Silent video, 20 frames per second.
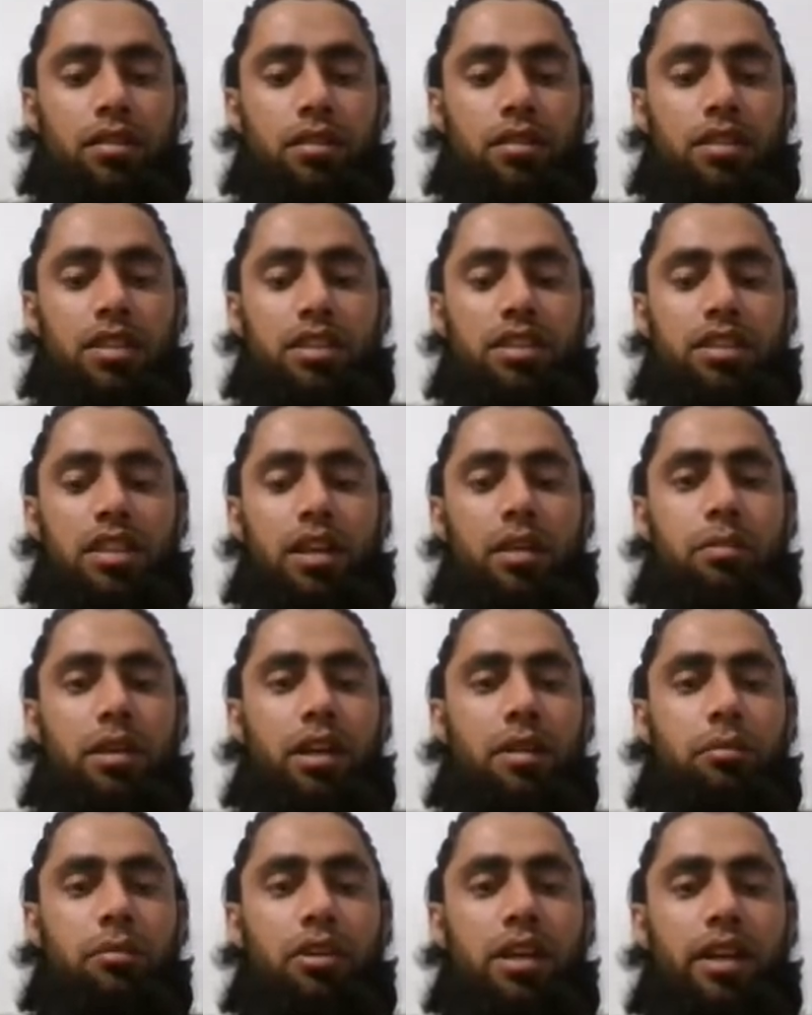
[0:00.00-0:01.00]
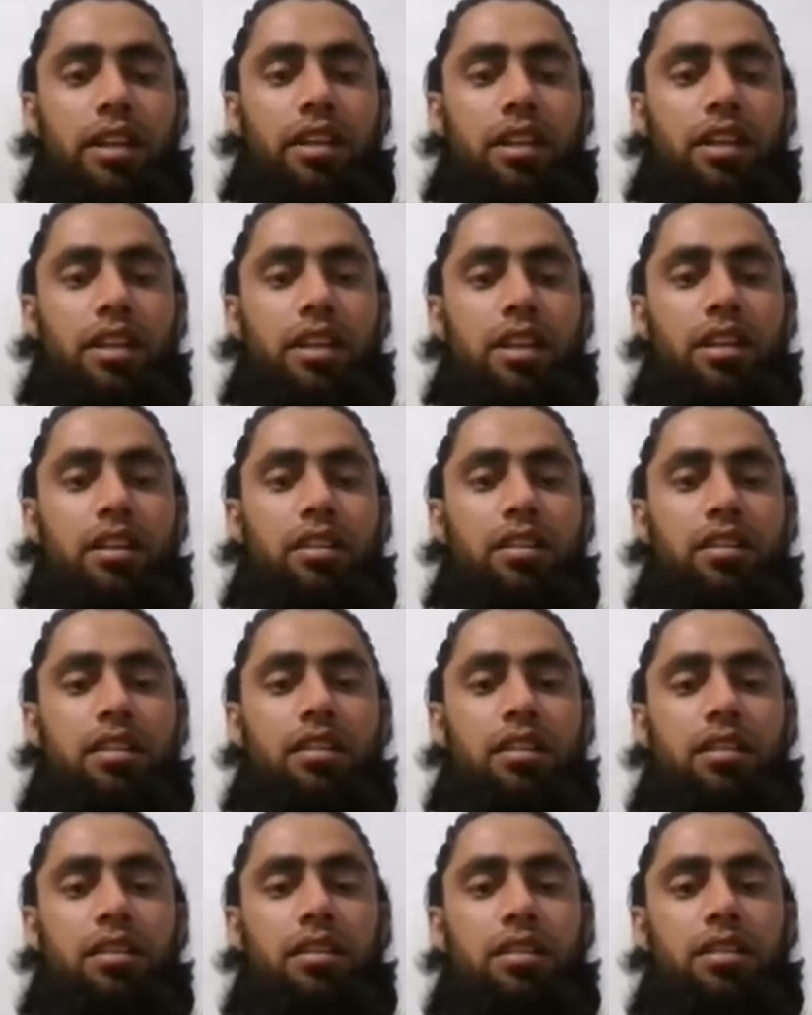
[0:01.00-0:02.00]
This time I am writing
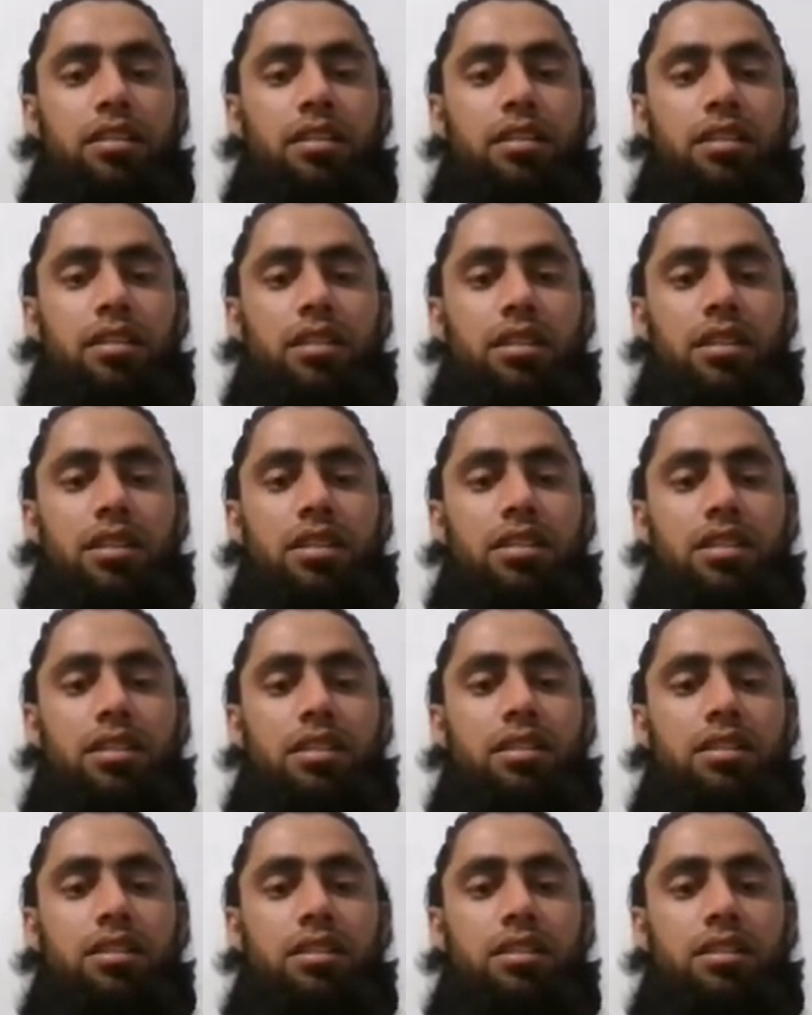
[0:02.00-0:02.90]
here girls